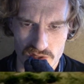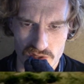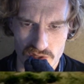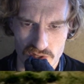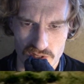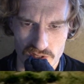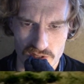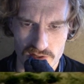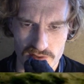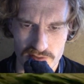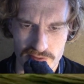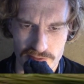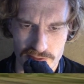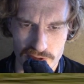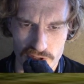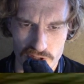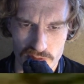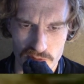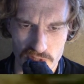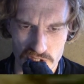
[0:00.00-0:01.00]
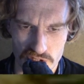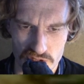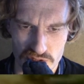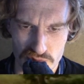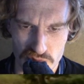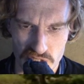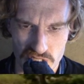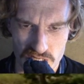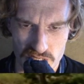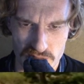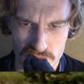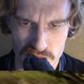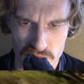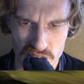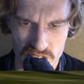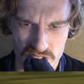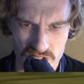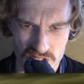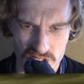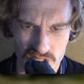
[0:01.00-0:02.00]
confirming to me that it
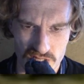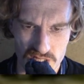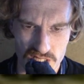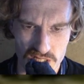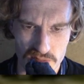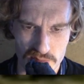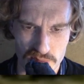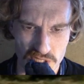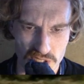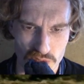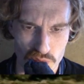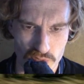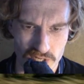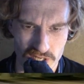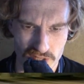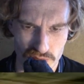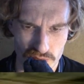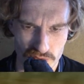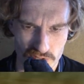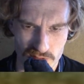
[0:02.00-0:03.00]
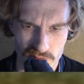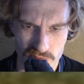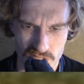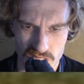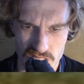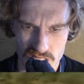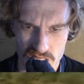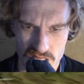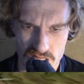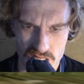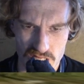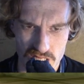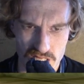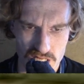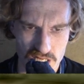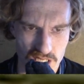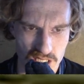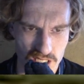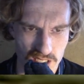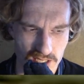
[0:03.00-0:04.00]
must indeed be quite warm and that
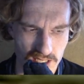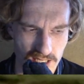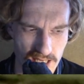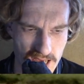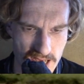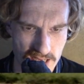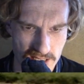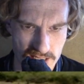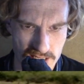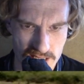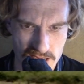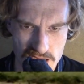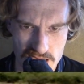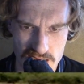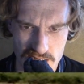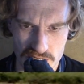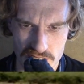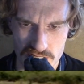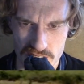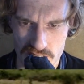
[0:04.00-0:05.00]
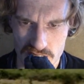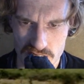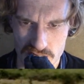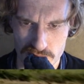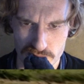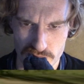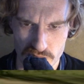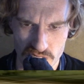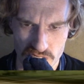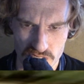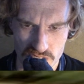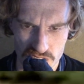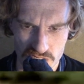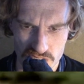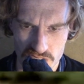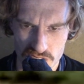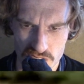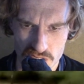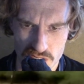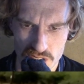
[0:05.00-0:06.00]
glass cage
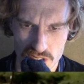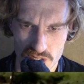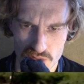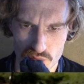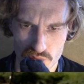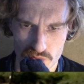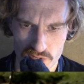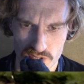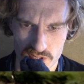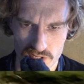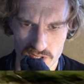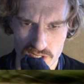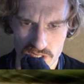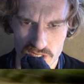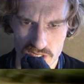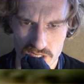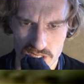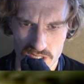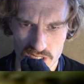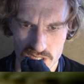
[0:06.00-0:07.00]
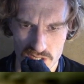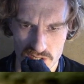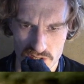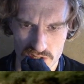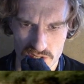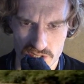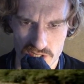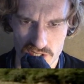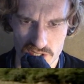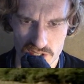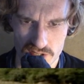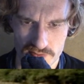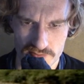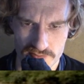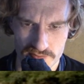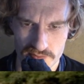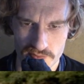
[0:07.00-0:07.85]
bus was a torture.